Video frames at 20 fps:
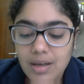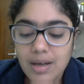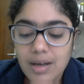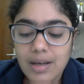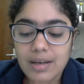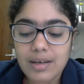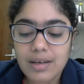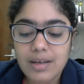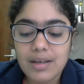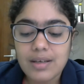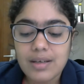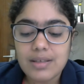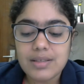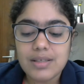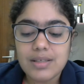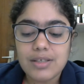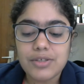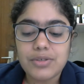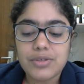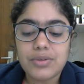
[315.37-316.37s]
under
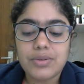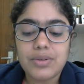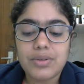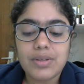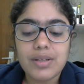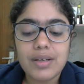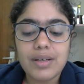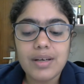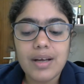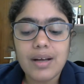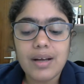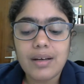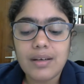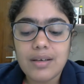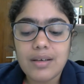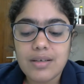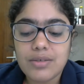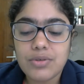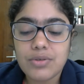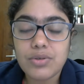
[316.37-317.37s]
Section
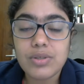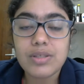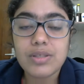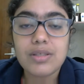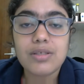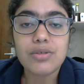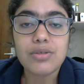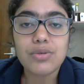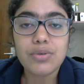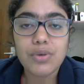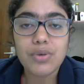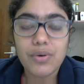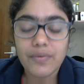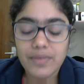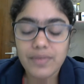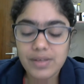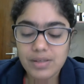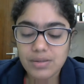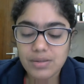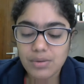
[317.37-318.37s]
322
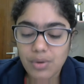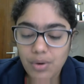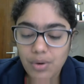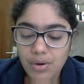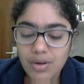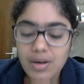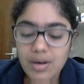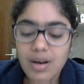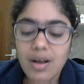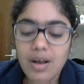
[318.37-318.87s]
of this code,